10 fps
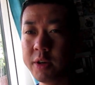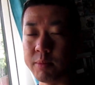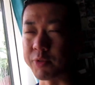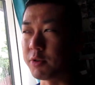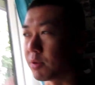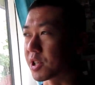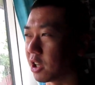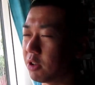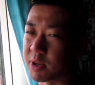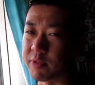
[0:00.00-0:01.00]
My throat was
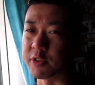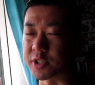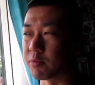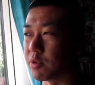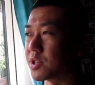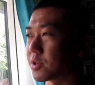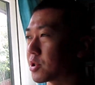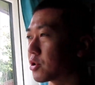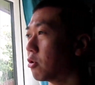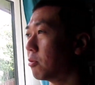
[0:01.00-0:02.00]
killing me for some reason,
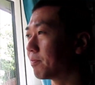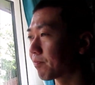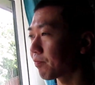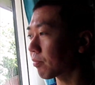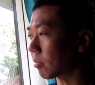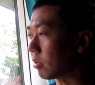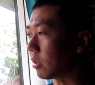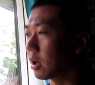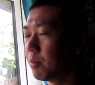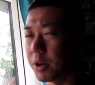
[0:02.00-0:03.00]
so
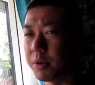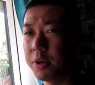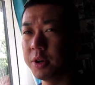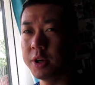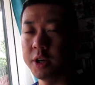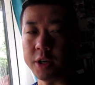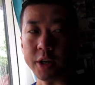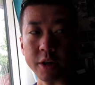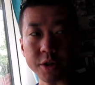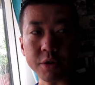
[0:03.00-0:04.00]
but
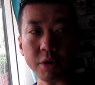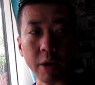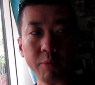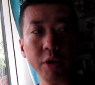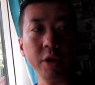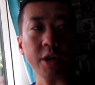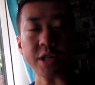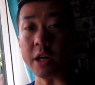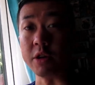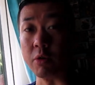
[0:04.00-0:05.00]
yeah, so I'm really
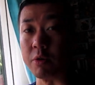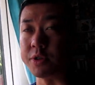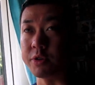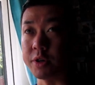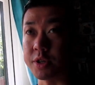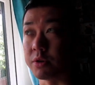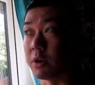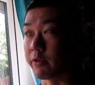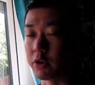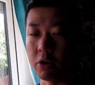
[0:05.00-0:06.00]
excited going to it.
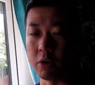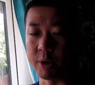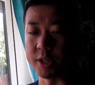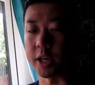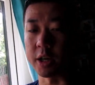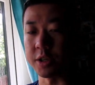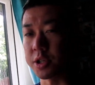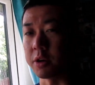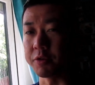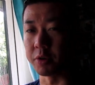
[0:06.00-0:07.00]
So I've already got my ticket and
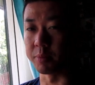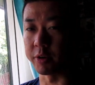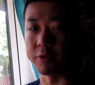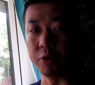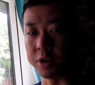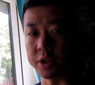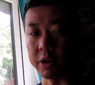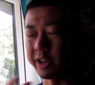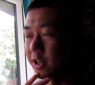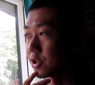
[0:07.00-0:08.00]
stuff on my phone and
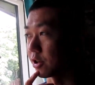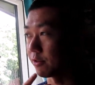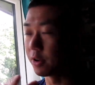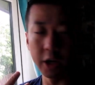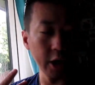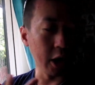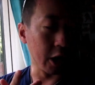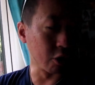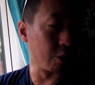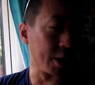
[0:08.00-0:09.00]
all that stuff.
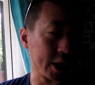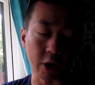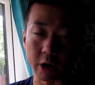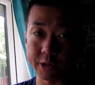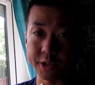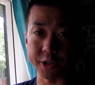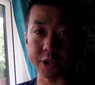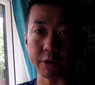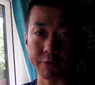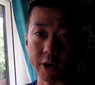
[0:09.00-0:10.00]
I got my cards and
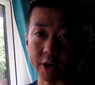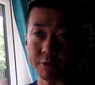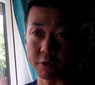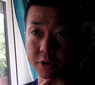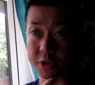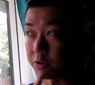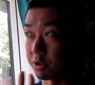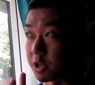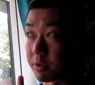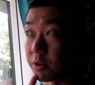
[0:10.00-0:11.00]
stuff ready for it, so
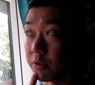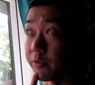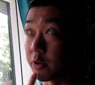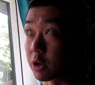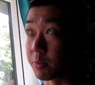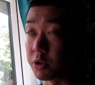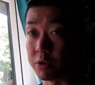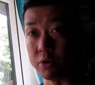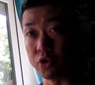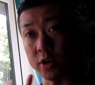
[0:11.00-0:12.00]
because I don't know if I'm going to be
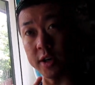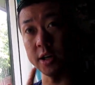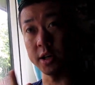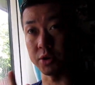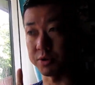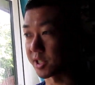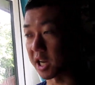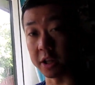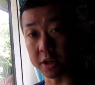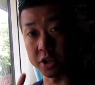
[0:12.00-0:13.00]
doing trades or
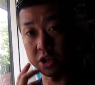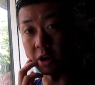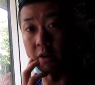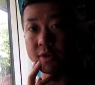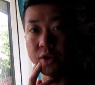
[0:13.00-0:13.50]
selling stuff.